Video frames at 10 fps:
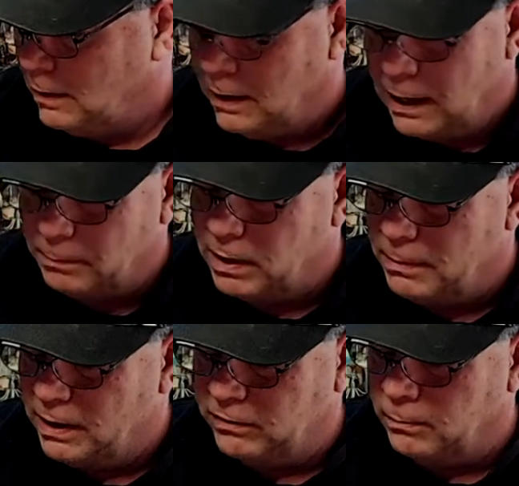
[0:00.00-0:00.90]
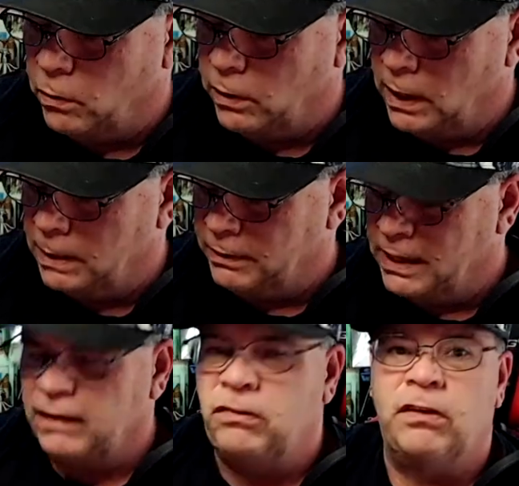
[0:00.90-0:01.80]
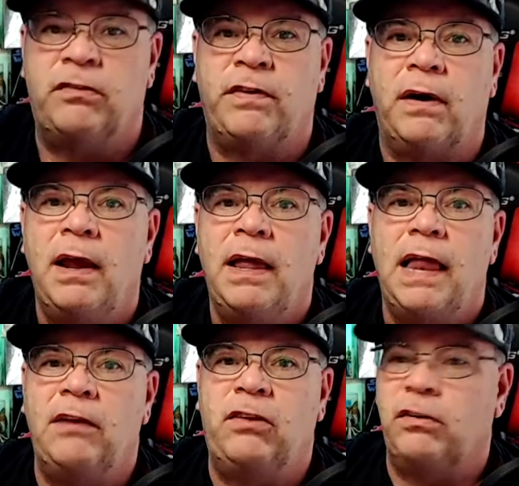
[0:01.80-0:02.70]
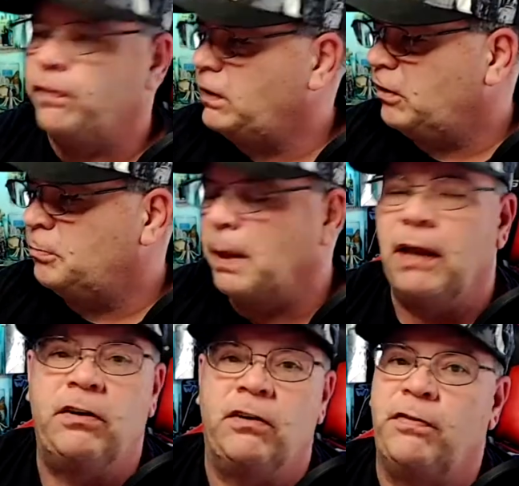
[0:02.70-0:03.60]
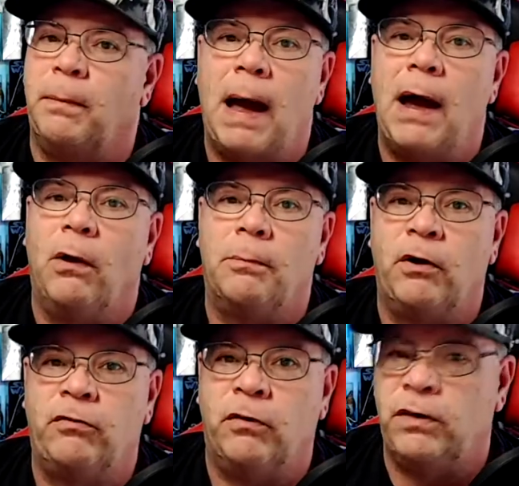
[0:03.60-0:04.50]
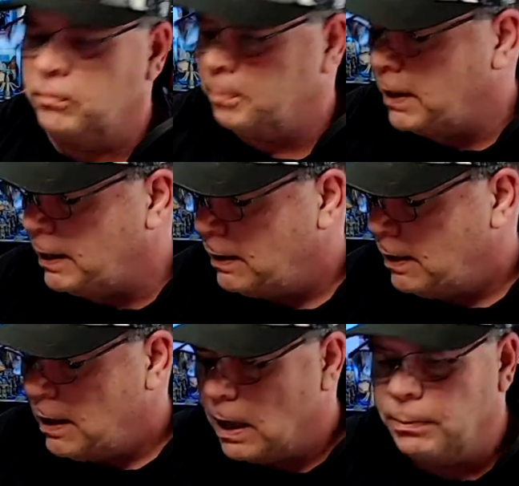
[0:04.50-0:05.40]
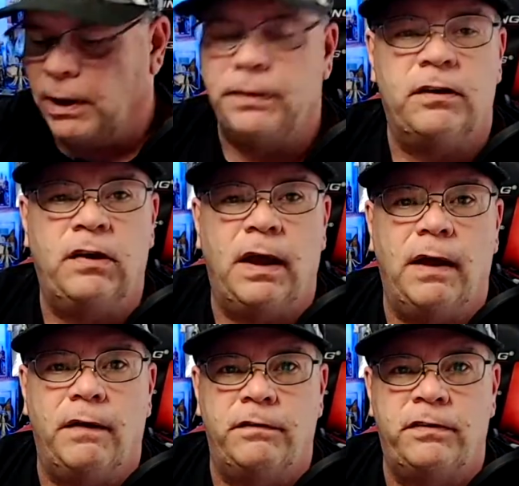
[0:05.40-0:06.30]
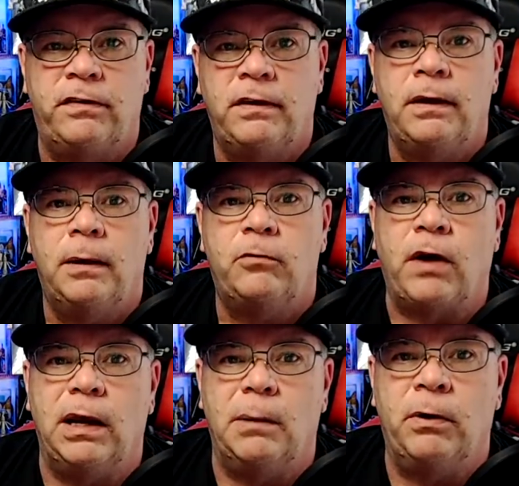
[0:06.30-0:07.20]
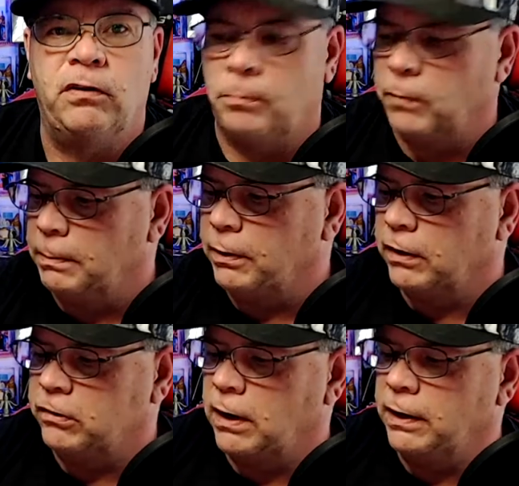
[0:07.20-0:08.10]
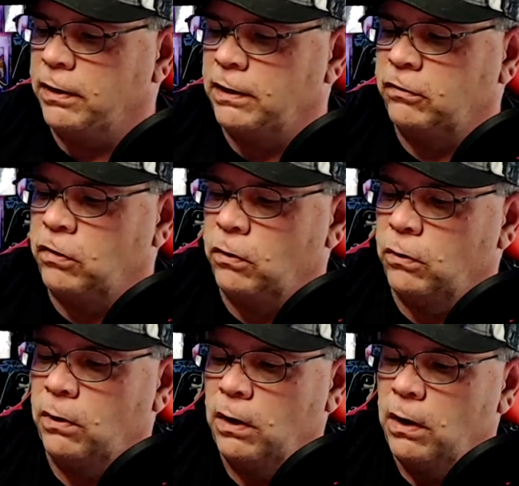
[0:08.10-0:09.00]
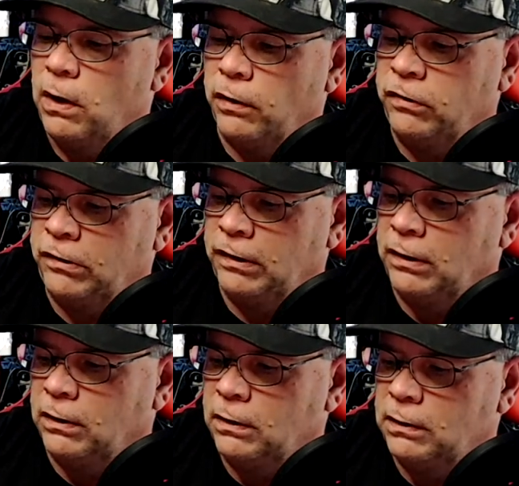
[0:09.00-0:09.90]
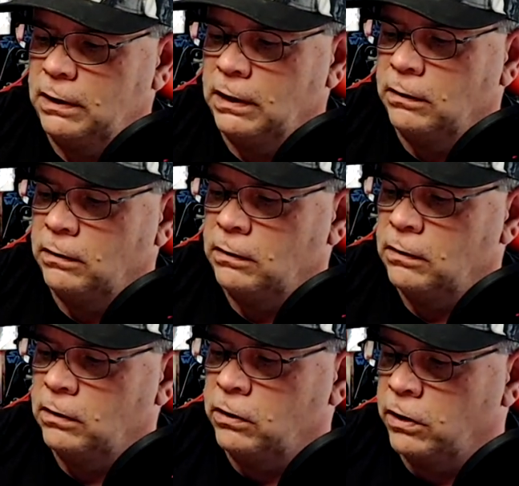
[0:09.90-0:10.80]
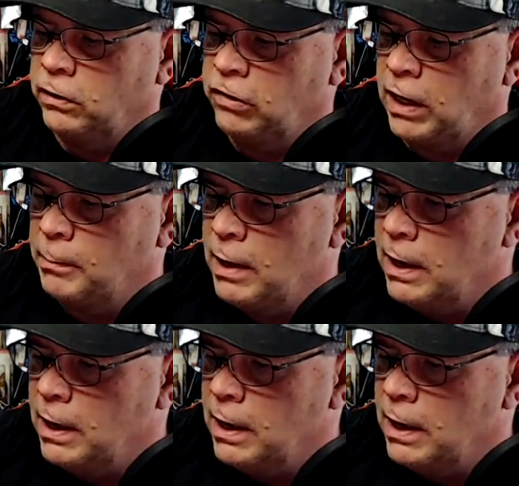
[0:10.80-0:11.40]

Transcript: I'm going to make some more later, but that's just for display. That's just for my own personal display up on the shelves. Trying to put some reproduction on here. These two are still in good shape.